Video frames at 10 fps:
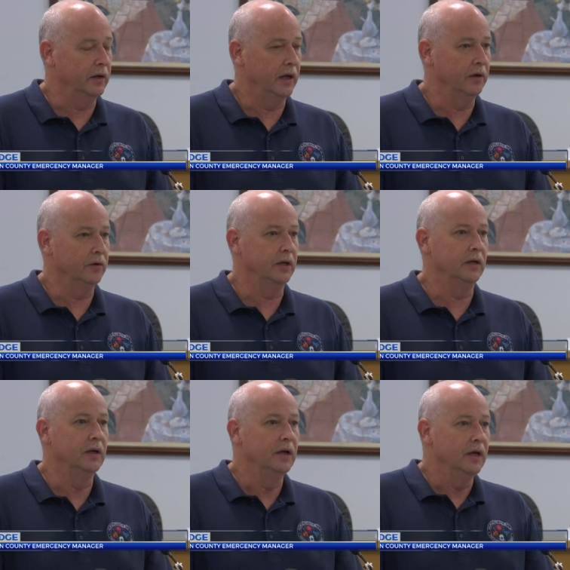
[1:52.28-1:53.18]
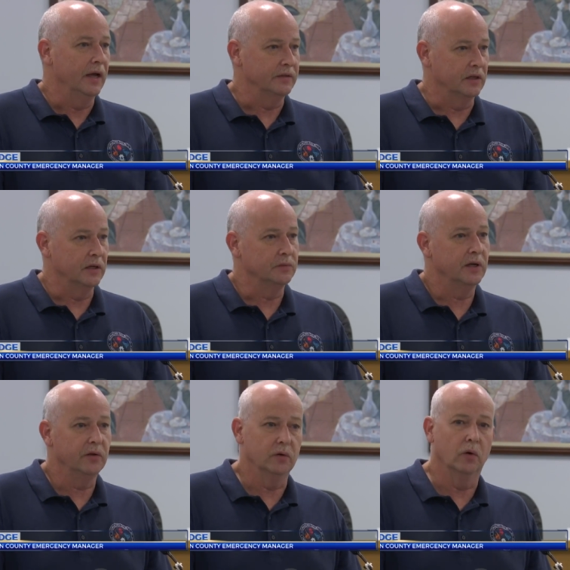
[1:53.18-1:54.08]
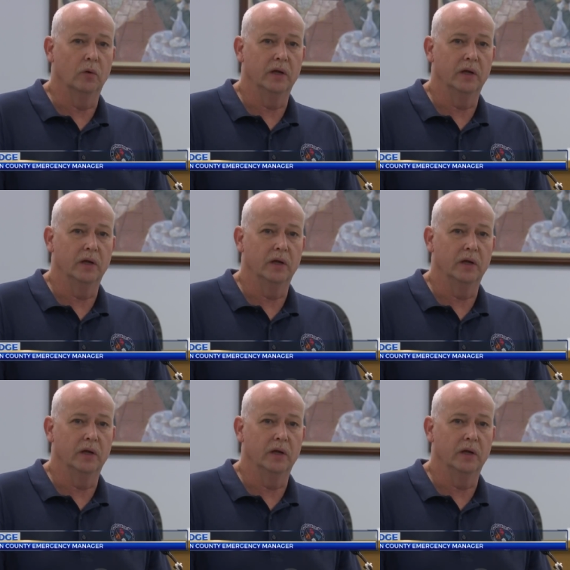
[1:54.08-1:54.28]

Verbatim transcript: County. As it comes down through Horry